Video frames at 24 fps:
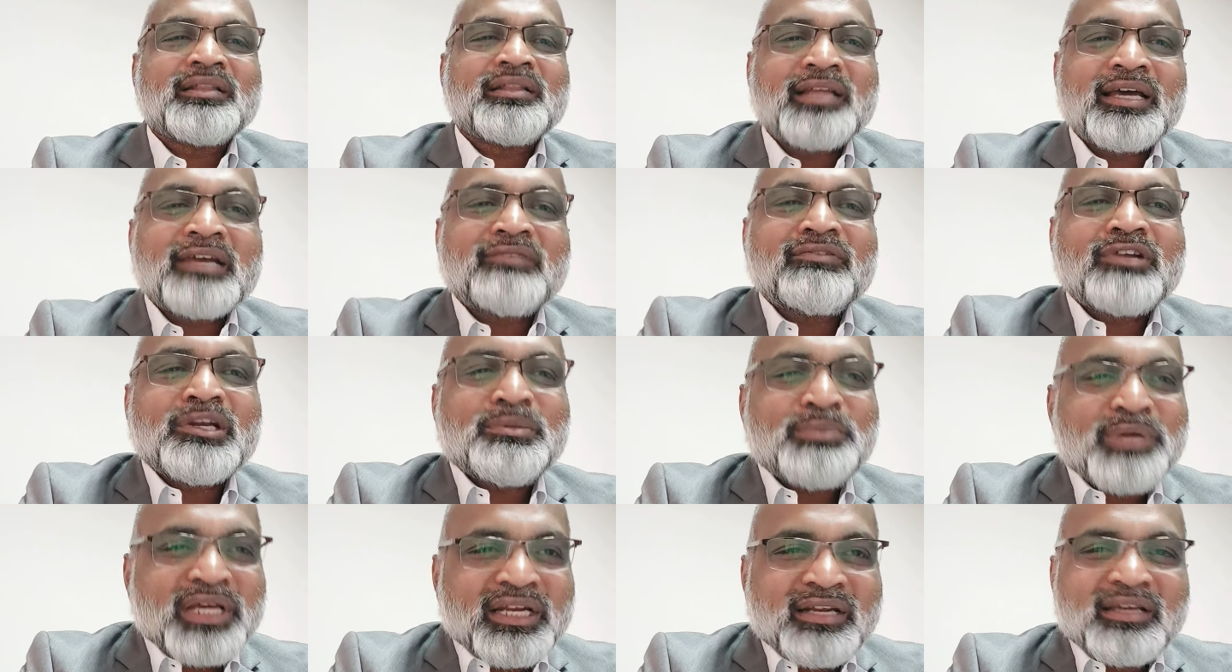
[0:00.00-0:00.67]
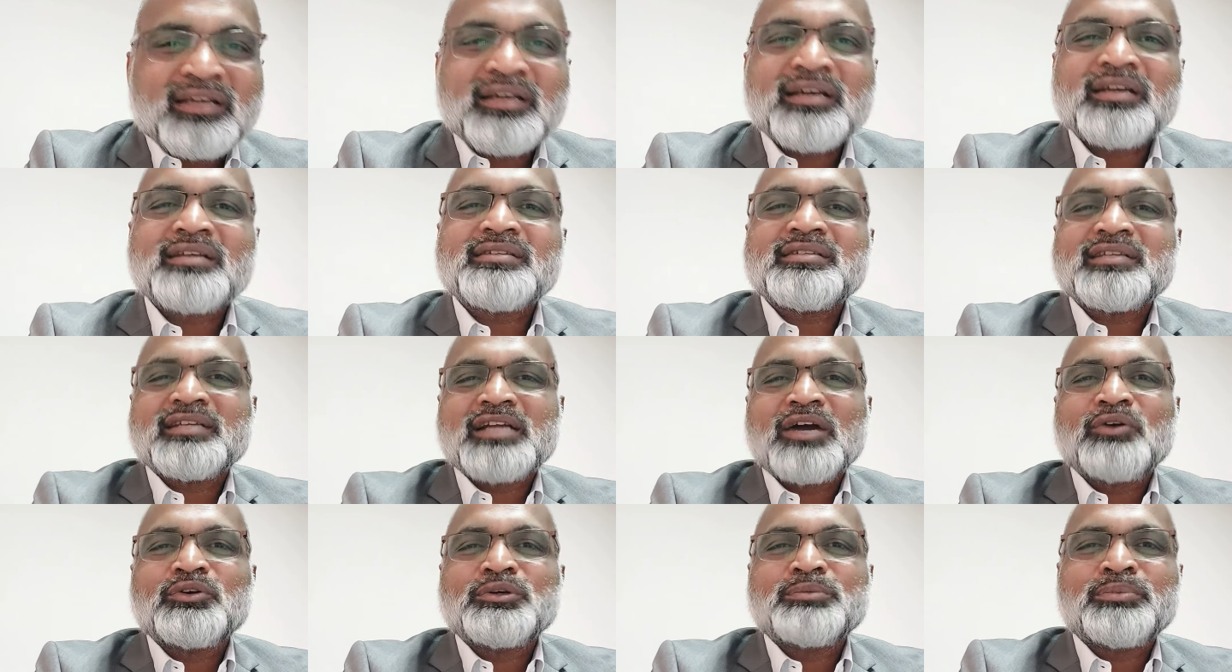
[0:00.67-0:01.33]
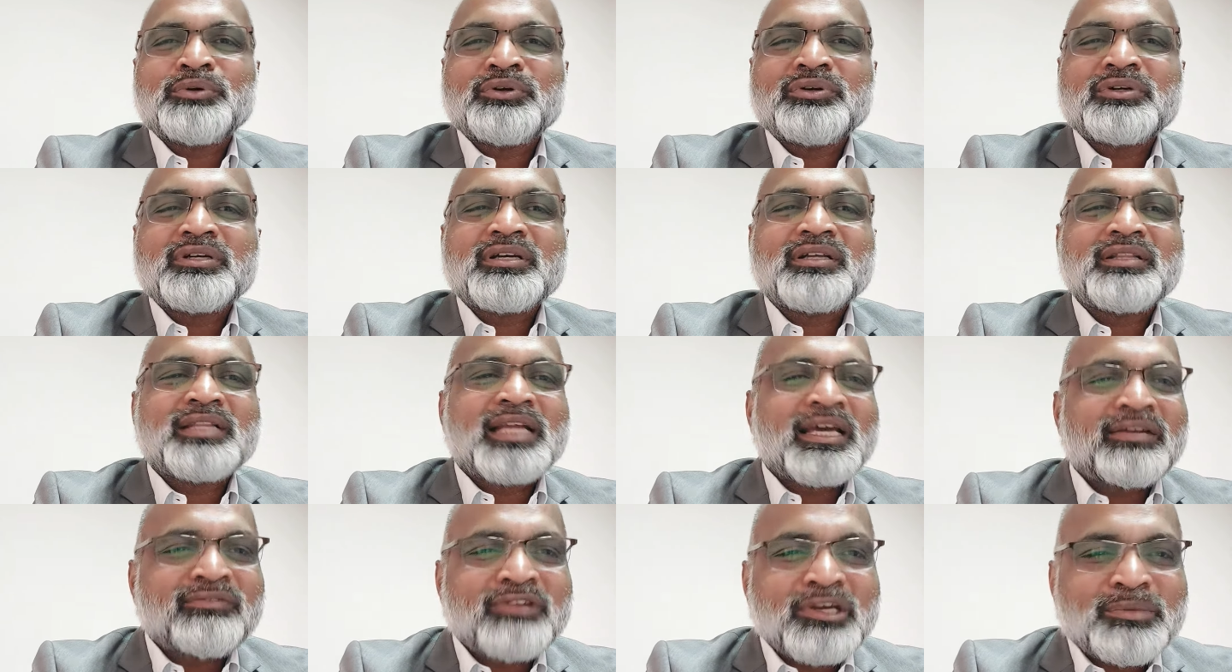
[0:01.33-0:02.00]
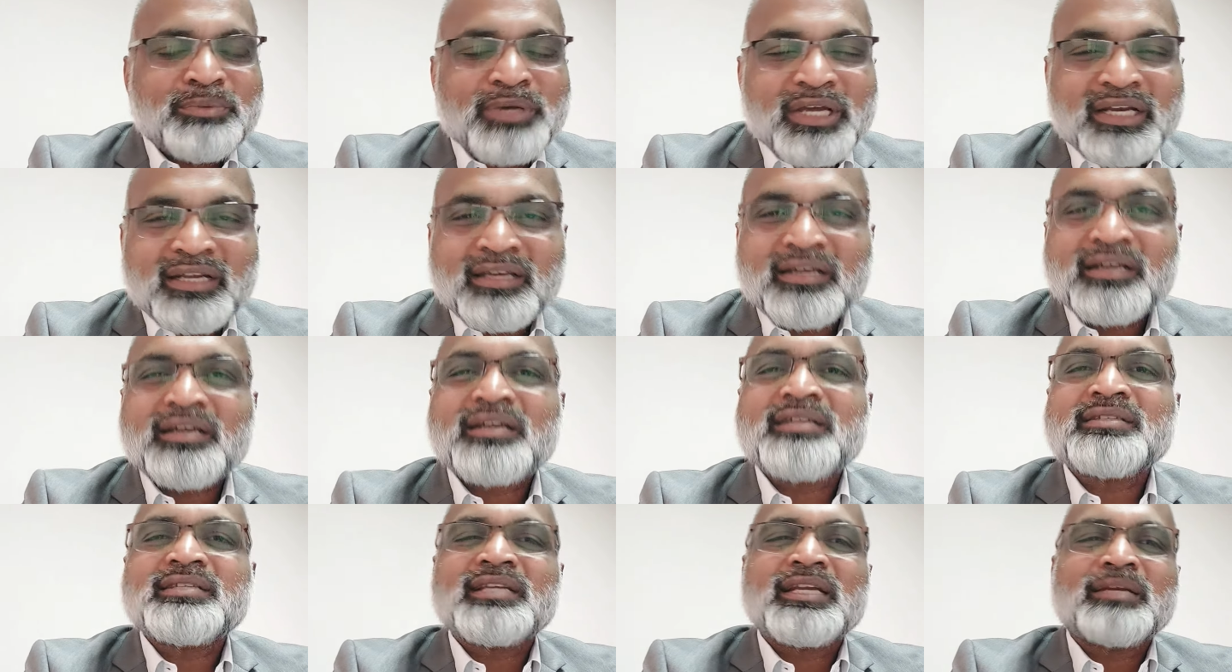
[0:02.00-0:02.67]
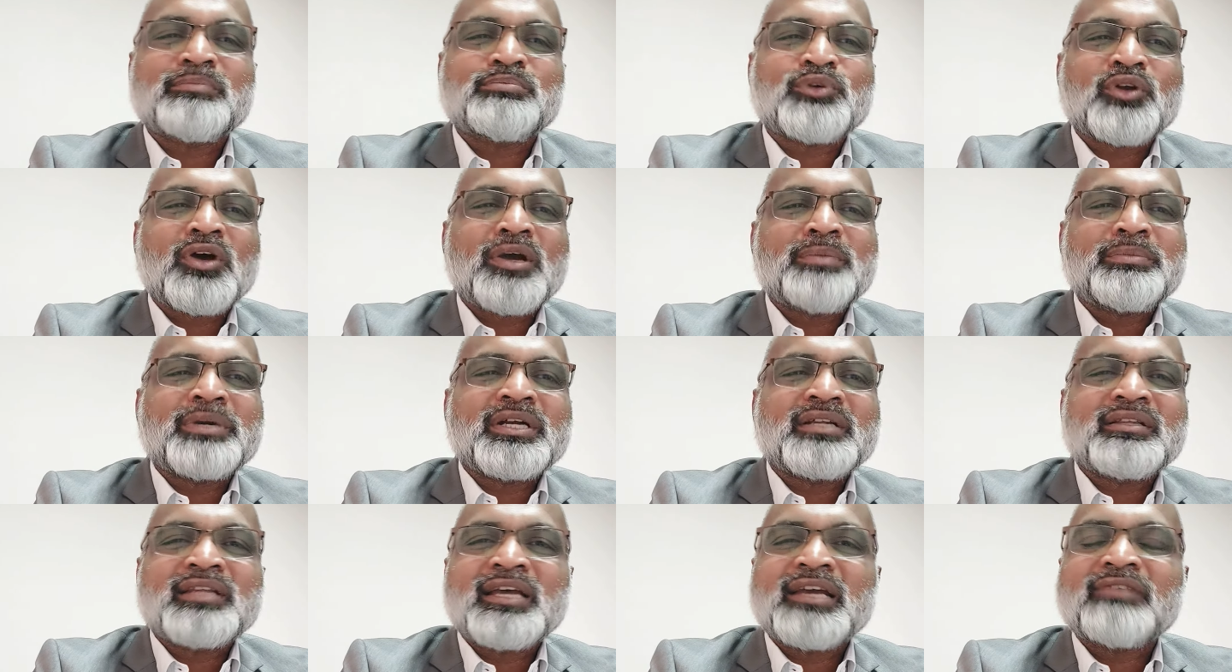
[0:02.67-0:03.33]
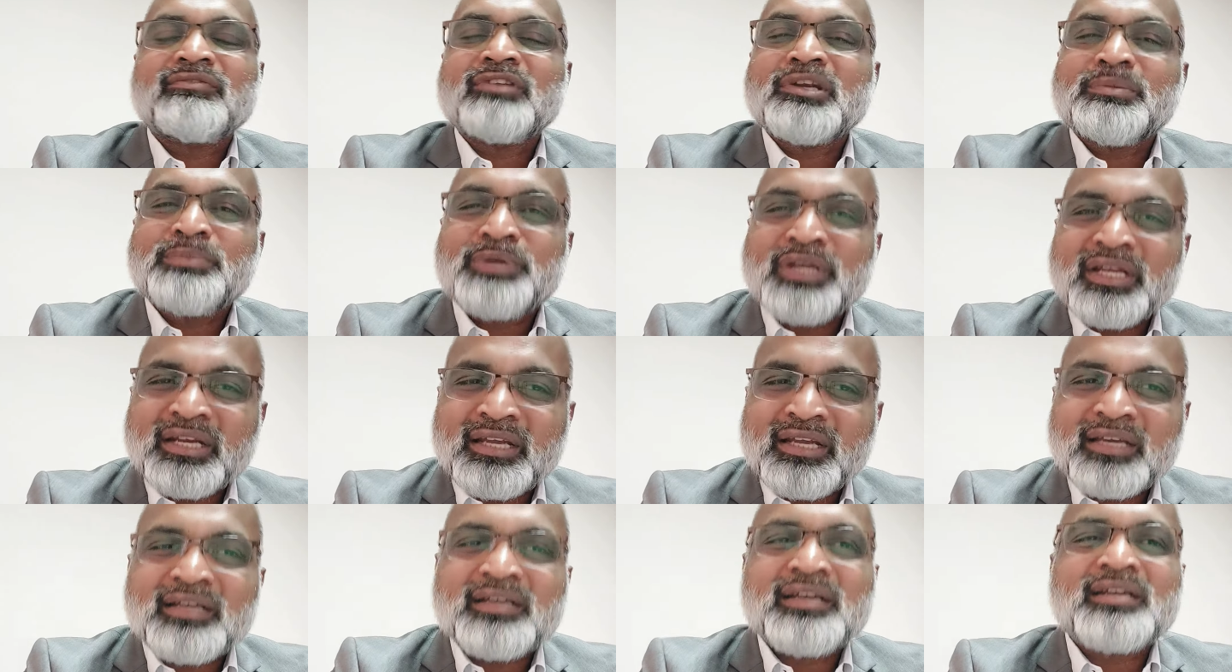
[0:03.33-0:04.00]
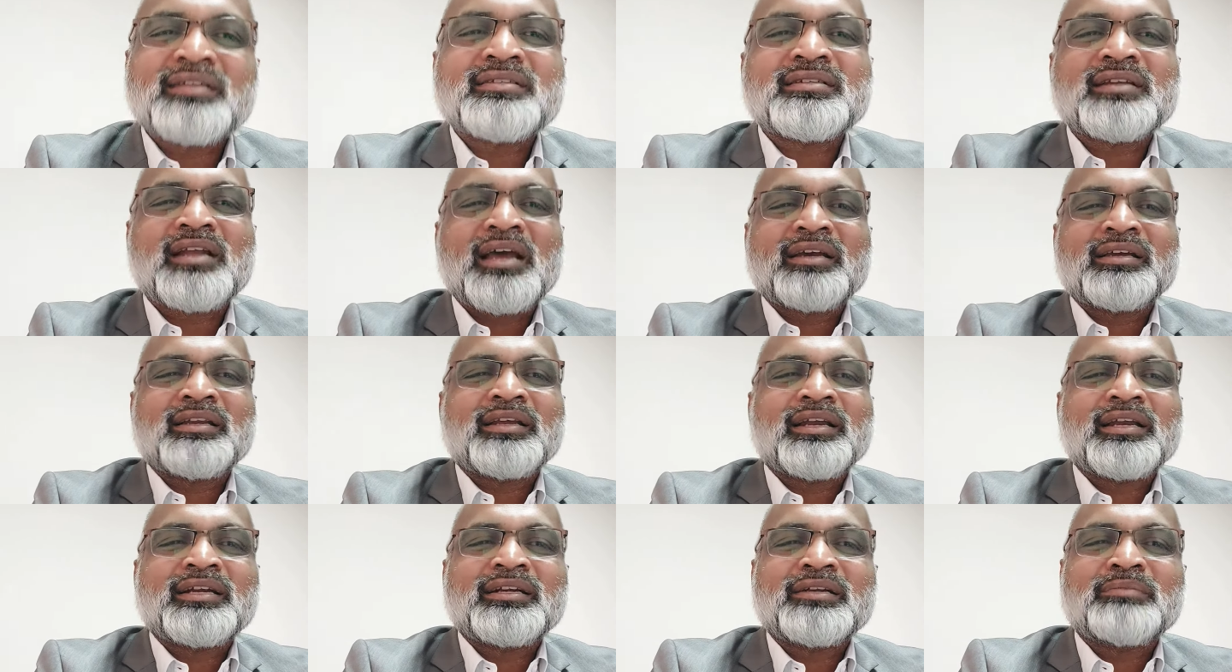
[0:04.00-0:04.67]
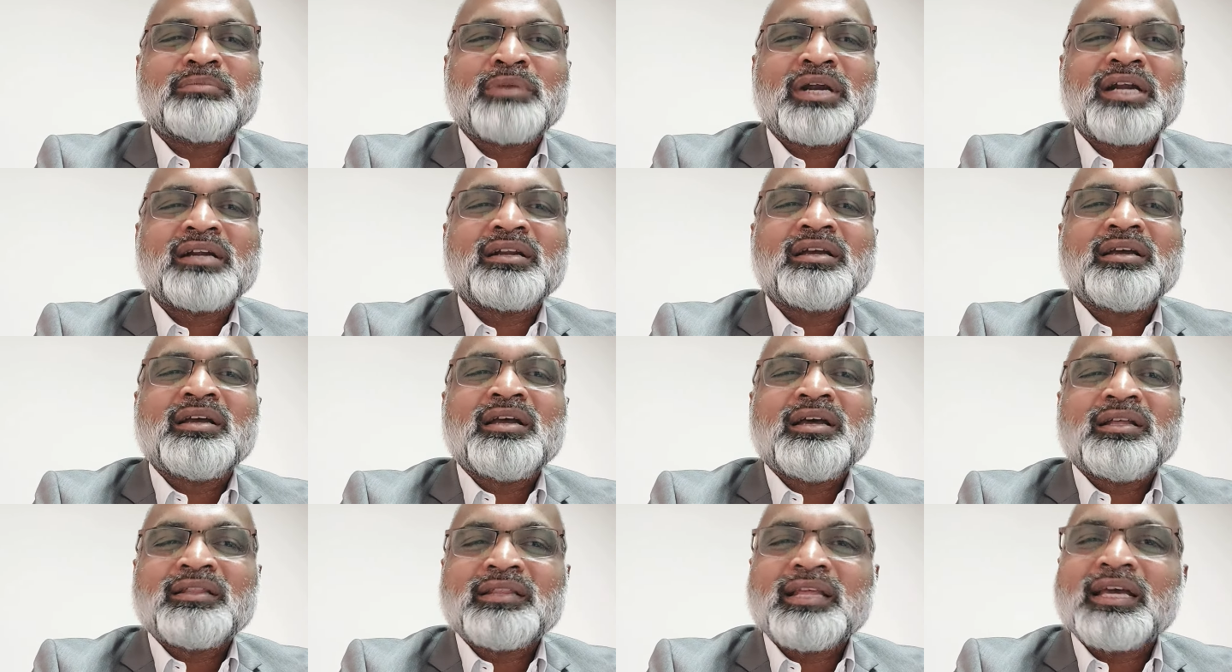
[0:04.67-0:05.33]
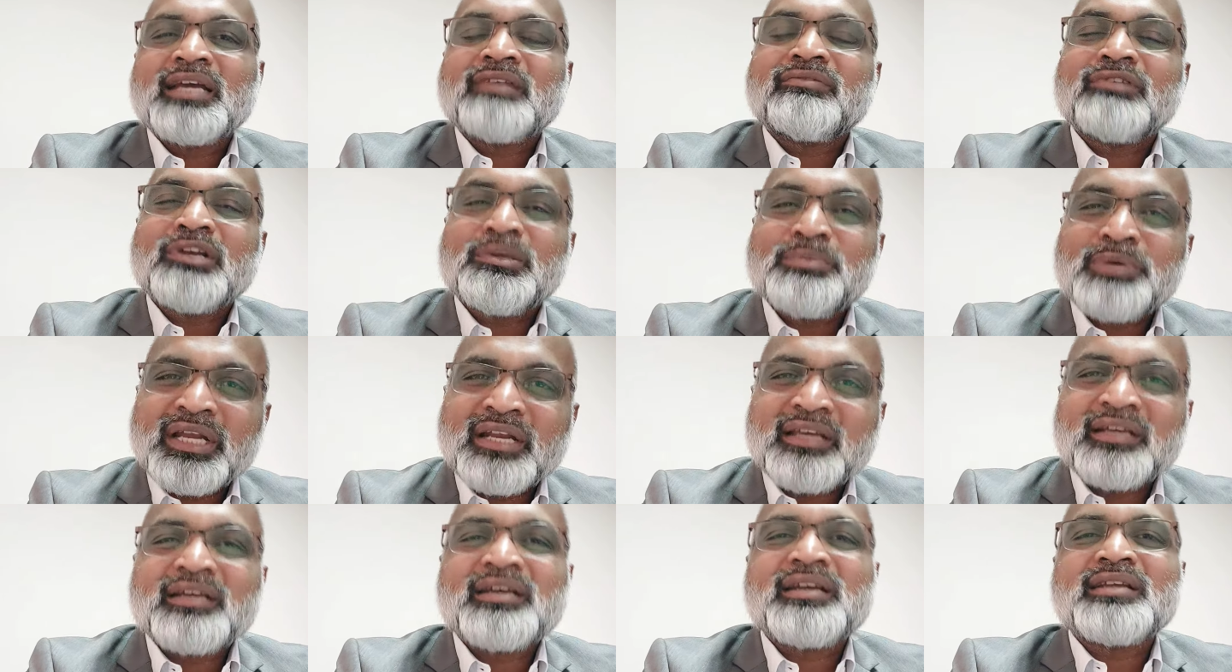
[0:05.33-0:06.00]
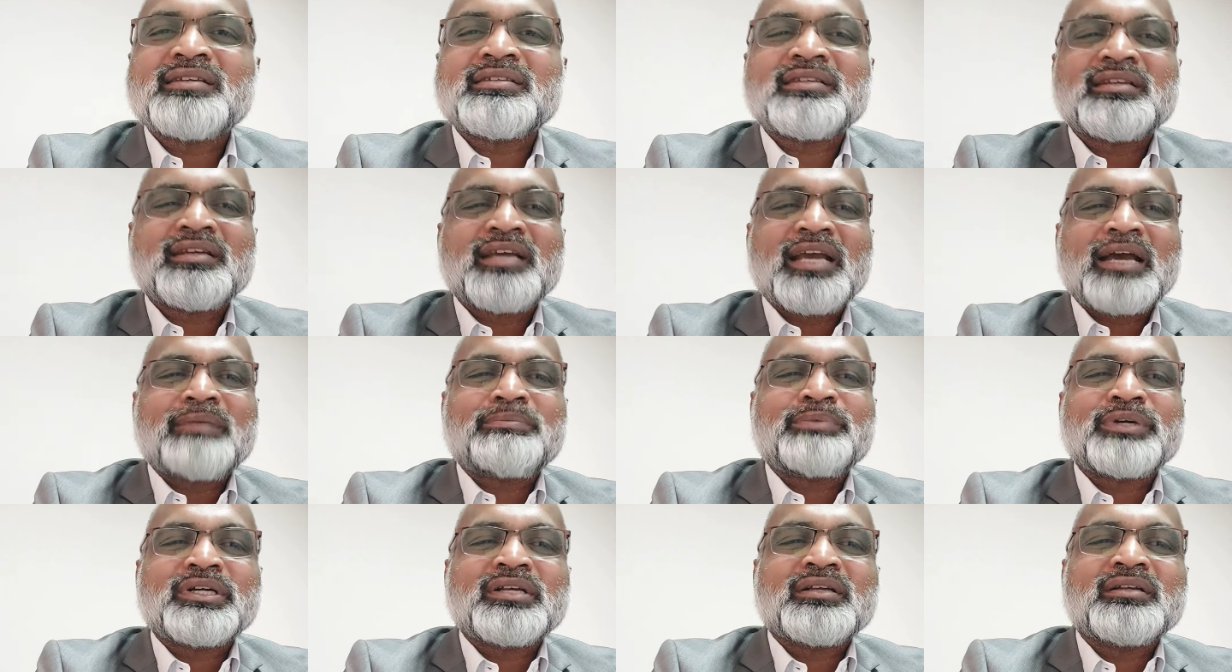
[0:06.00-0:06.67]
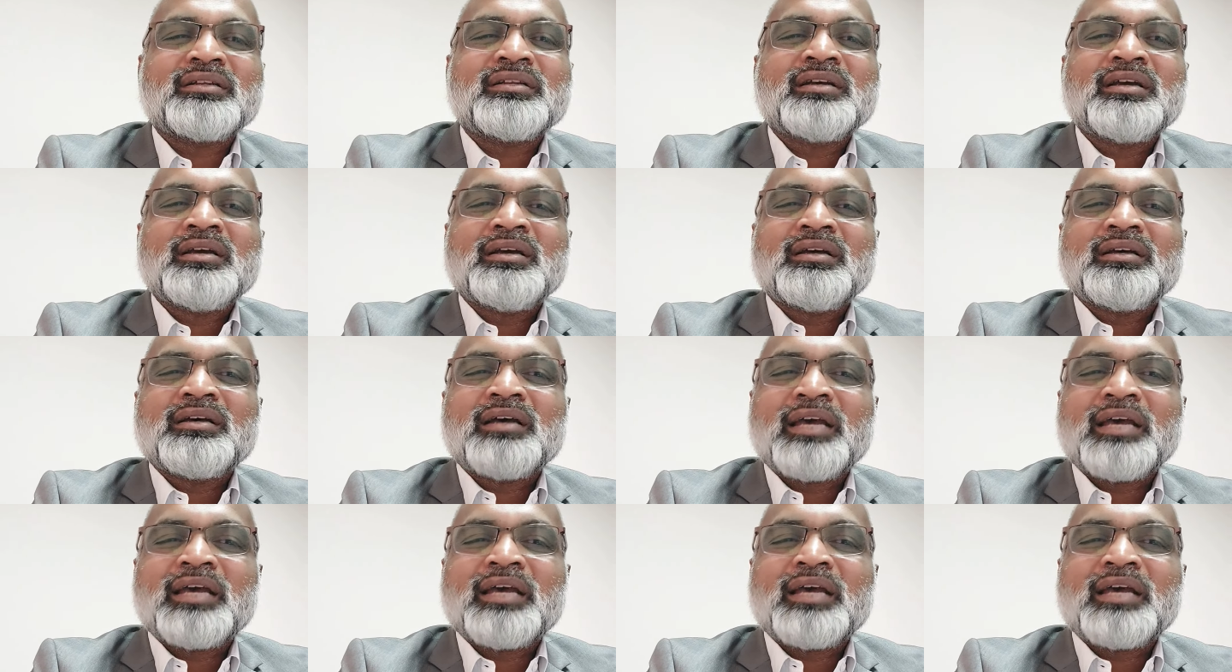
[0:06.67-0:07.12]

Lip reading: There will be an increase in output, there will be an increase in employment, there will be an increase in aggregate demand, there will be an increase in capital